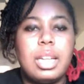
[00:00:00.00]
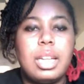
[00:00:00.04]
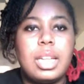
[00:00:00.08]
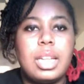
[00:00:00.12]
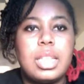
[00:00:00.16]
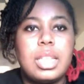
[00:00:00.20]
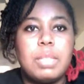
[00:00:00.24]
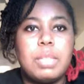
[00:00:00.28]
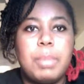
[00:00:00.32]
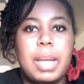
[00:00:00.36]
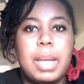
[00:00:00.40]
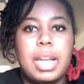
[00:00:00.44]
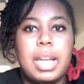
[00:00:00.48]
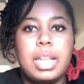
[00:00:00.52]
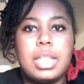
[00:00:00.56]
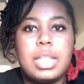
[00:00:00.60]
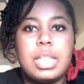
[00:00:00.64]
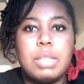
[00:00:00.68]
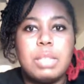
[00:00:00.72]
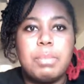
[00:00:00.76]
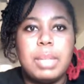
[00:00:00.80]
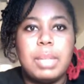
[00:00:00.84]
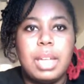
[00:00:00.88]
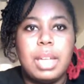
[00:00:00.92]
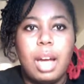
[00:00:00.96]

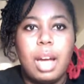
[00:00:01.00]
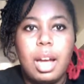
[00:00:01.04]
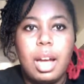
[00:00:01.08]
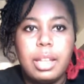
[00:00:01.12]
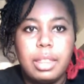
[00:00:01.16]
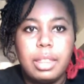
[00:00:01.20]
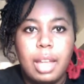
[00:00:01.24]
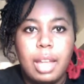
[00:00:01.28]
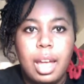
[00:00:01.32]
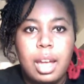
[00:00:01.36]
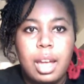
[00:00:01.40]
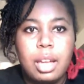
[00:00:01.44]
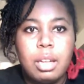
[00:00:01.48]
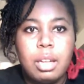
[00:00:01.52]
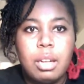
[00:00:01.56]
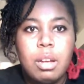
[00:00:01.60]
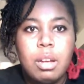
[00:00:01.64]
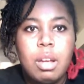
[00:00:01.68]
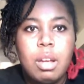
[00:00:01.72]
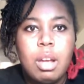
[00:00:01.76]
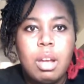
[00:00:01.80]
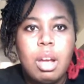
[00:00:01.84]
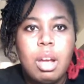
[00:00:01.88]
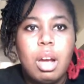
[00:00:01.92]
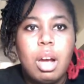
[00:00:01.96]
expands beyond
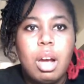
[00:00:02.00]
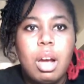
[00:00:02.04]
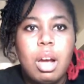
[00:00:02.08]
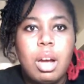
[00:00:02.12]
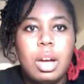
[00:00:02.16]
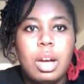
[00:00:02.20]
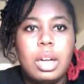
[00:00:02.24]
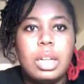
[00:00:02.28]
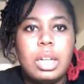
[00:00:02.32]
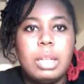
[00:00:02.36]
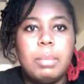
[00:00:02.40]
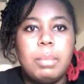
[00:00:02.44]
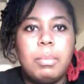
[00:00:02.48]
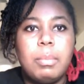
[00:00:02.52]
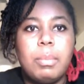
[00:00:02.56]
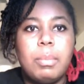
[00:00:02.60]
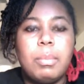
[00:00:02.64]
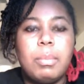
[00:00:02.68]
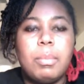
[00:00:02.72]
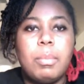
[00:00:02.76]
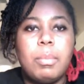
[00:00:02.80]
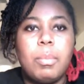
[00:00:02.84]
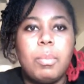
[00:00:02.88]
that.